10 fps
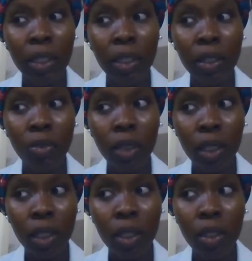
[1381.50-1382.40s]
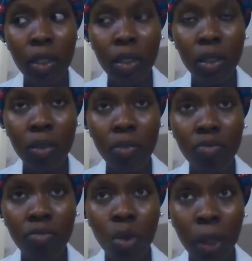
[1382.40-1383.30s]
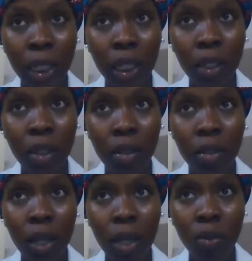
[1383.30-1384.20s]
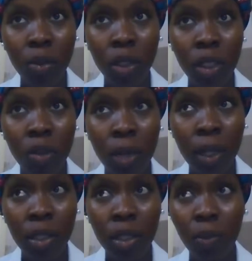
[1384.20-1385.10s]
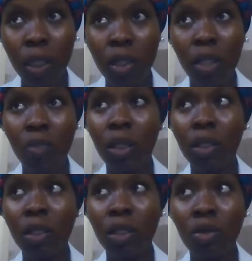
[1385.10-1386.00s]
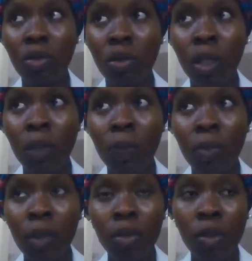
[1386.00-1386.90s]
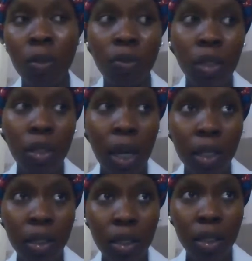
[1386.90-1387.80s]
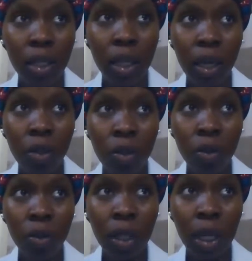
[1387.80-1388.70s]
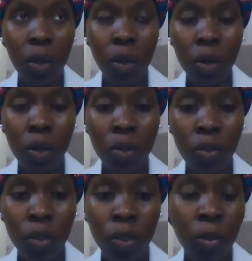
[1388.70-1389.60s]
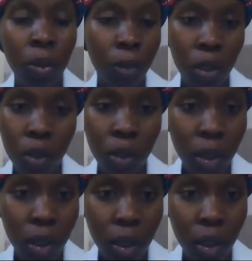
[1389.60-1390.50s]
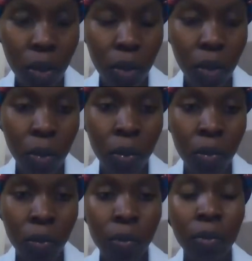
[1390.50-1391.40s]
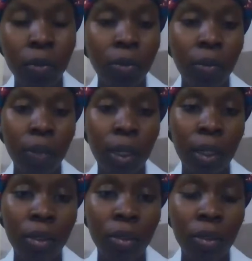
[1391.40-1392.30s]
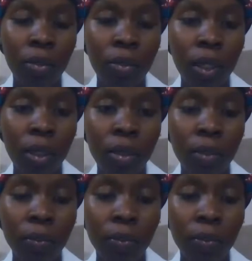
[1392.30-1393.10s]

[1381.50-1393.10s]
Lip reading: it's working as much as we anticipated, because some of these artists get called for some opportunities, and all of that.